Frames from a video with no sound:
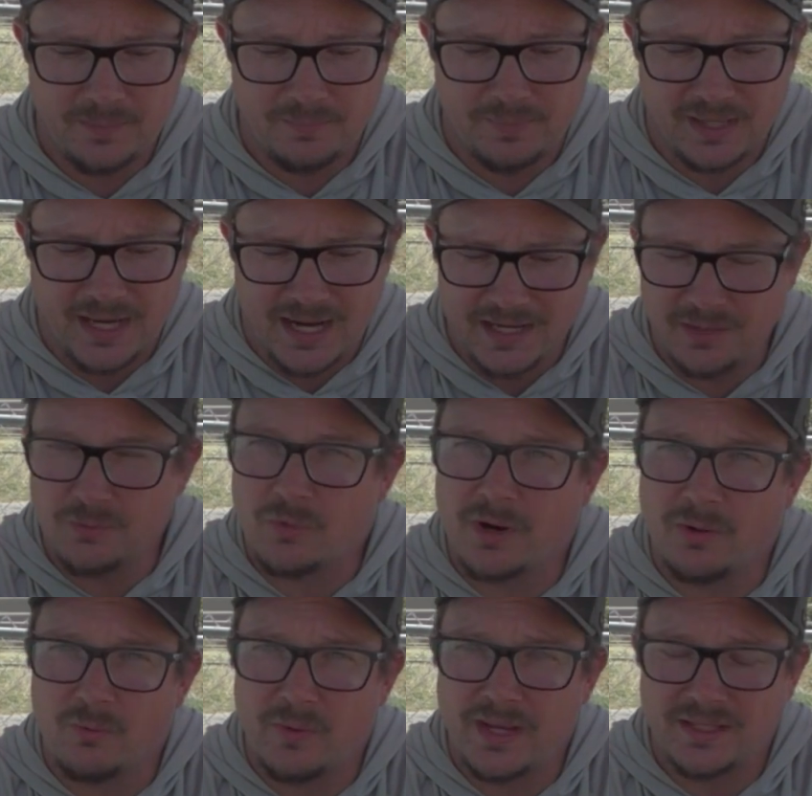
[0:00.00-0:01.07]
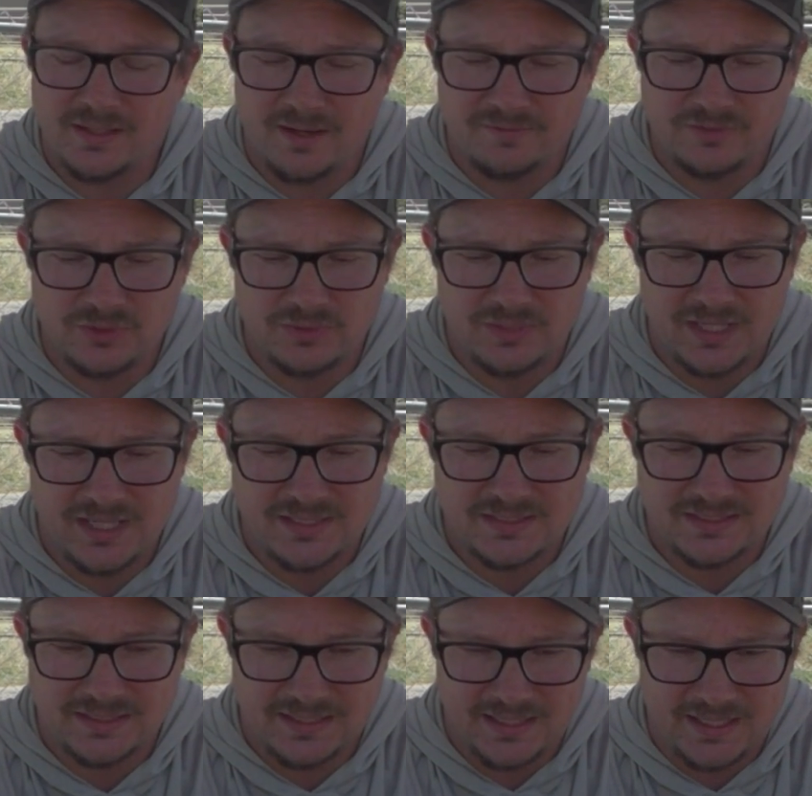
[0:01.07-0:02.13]
but I didn't want to wait a few days
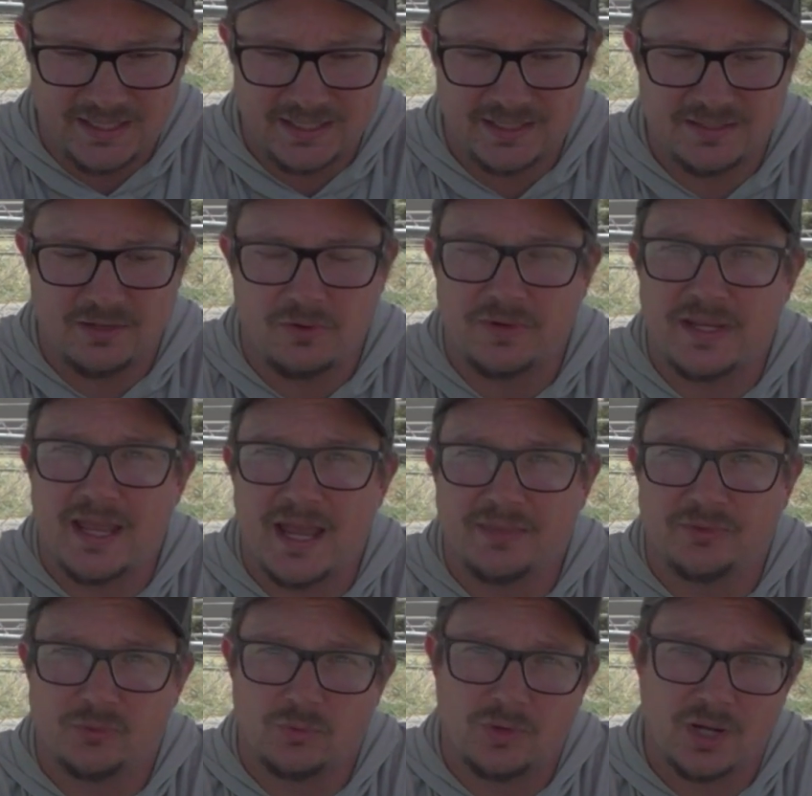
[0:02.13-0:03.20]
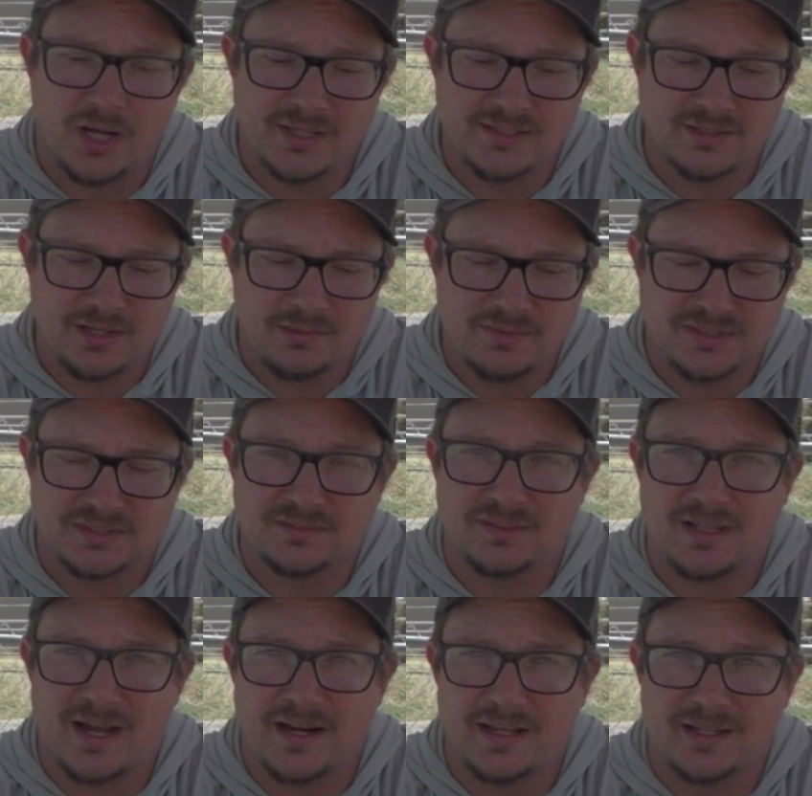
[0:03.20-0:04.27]
to get it because I already had the rod, so I was
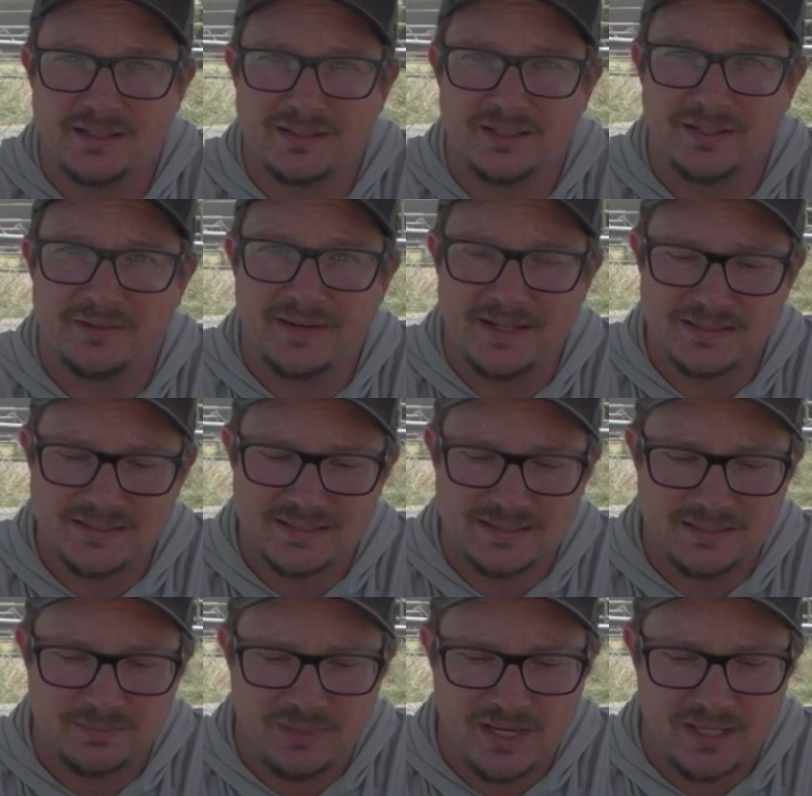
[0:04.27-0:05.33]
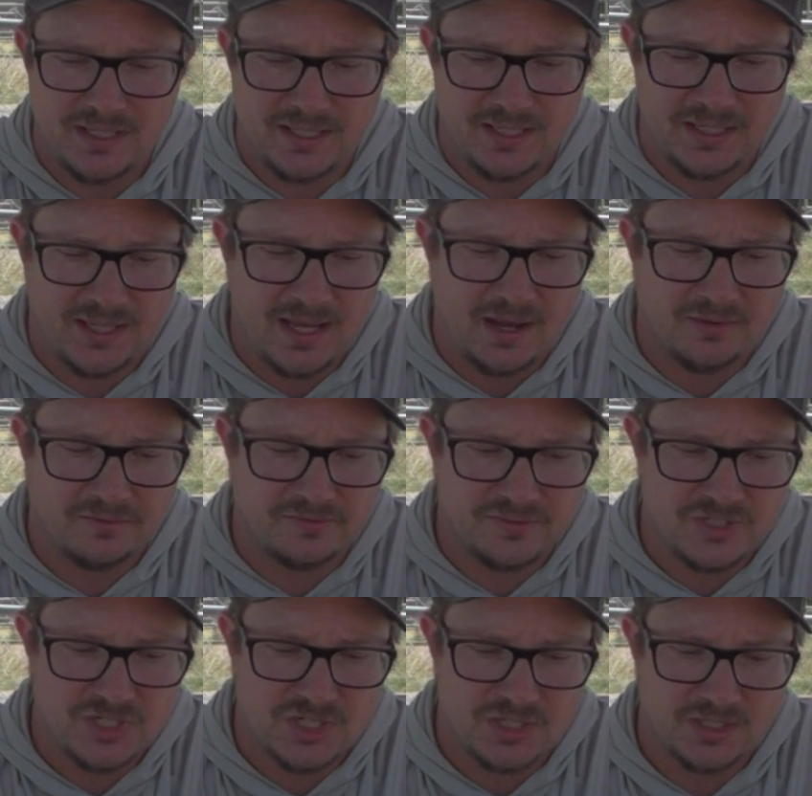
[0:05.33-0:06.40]
kind of, you know, anticipating getting out and
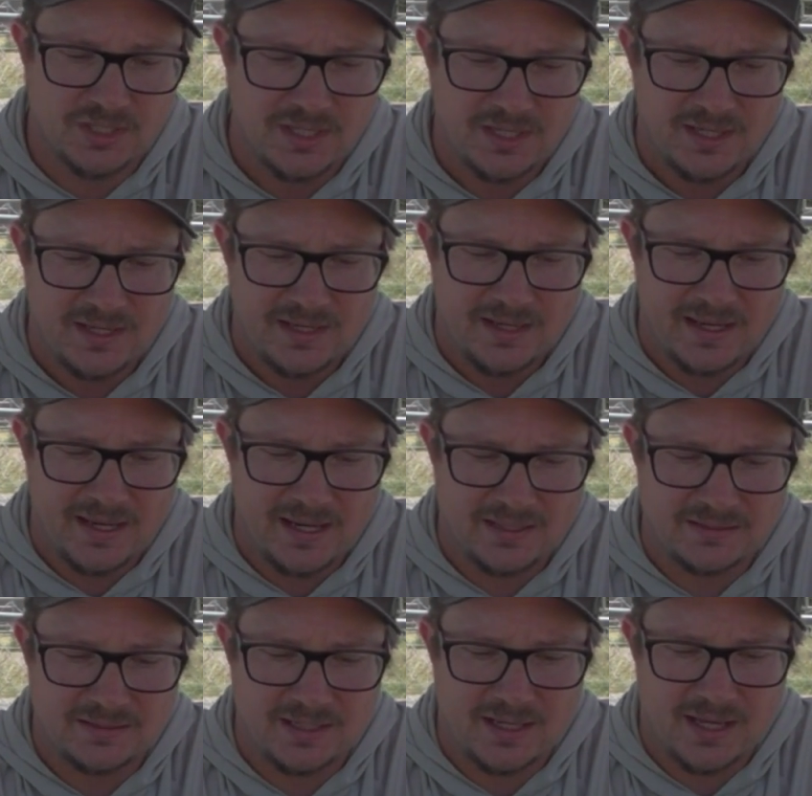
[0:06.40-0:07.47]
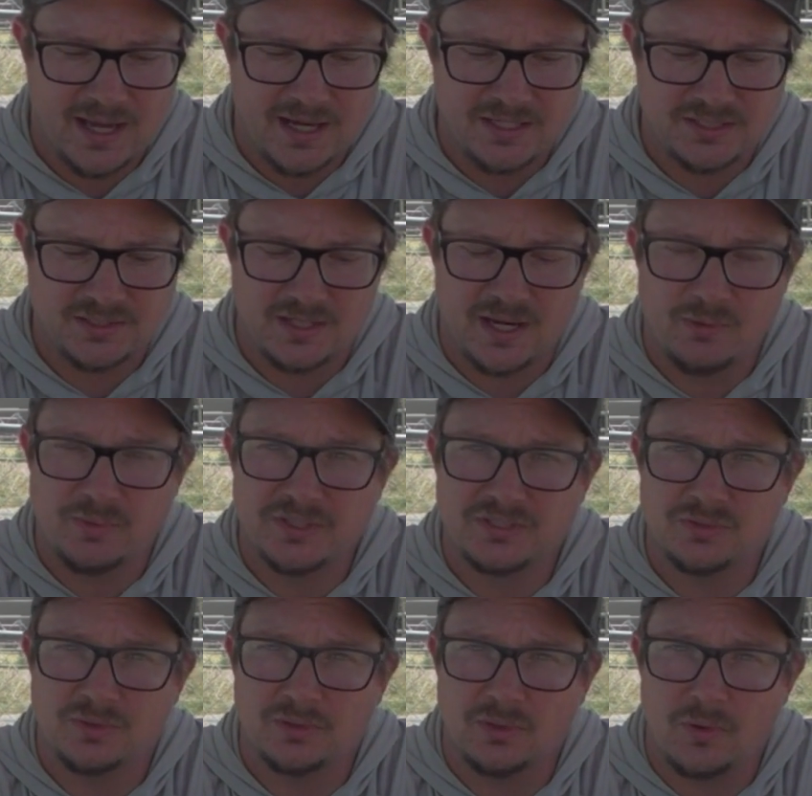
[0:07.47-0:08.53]
fishing. And I
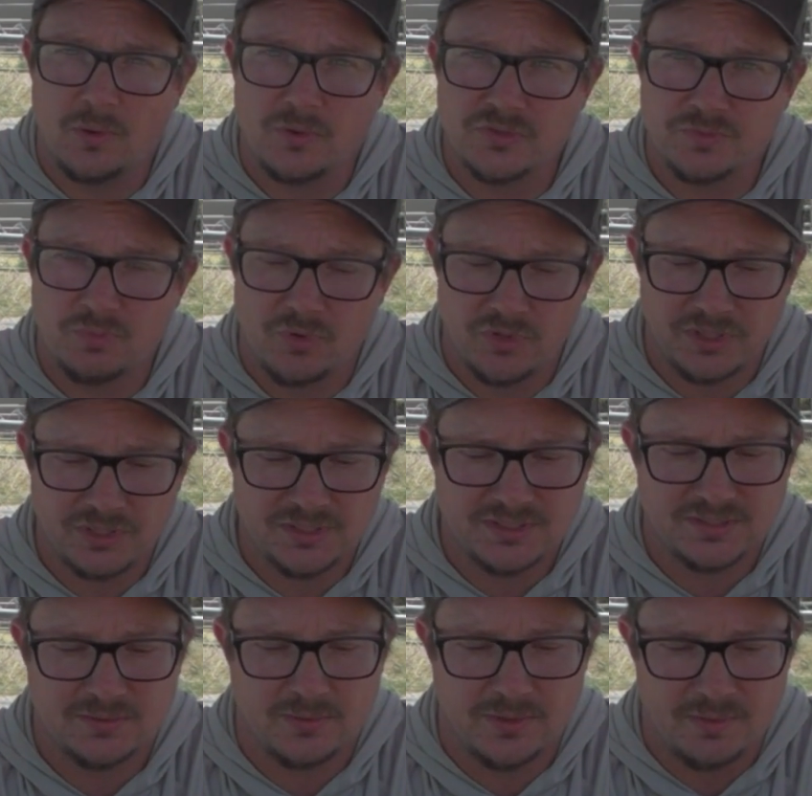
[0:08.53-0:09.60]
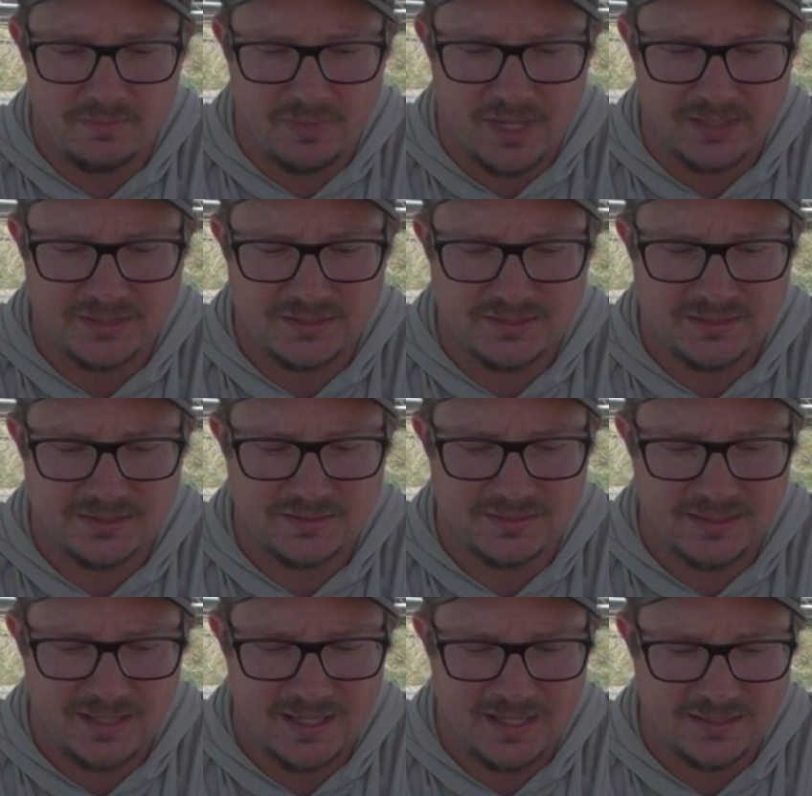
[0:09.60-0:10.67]
went to a local sporting goods store and bought this
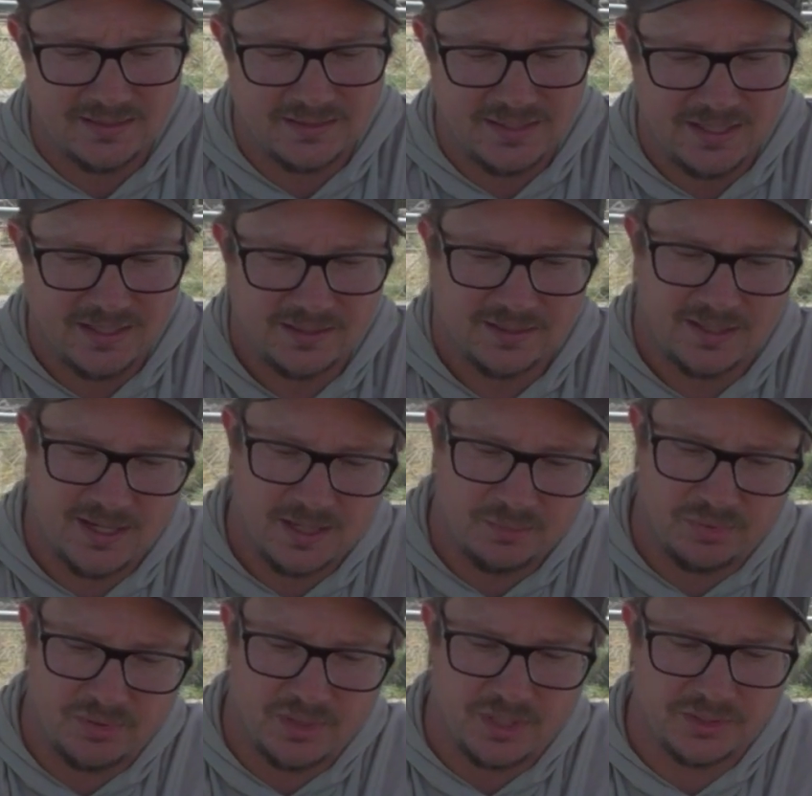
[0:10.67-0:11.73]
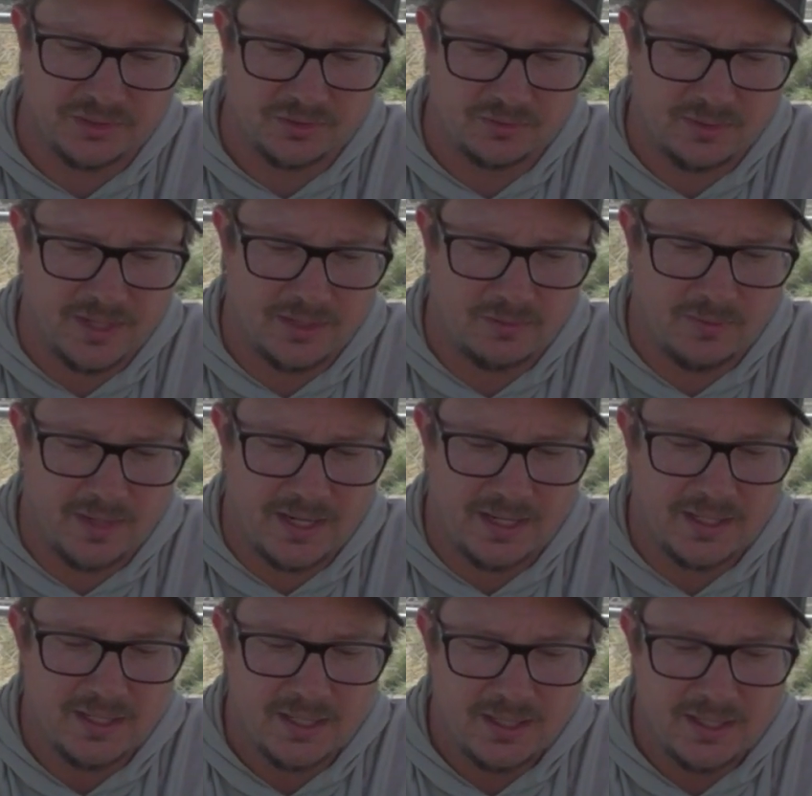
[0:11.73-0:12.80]
and got it put on here right away.